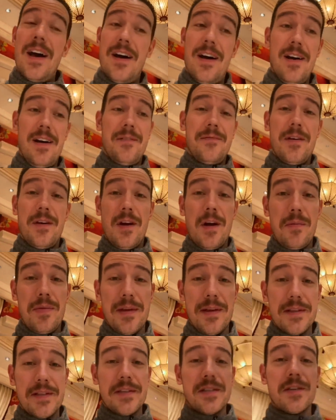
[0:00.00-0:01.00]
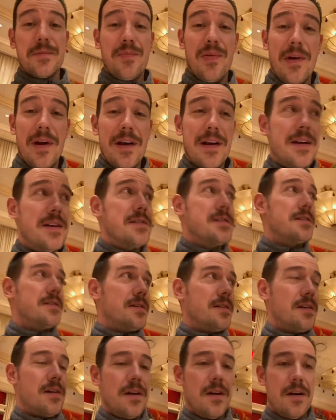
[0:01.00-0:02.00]
A very pleasant surprise
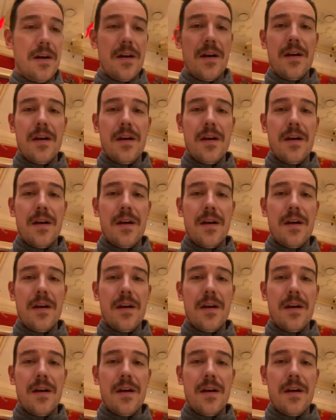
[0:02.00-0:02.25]
in a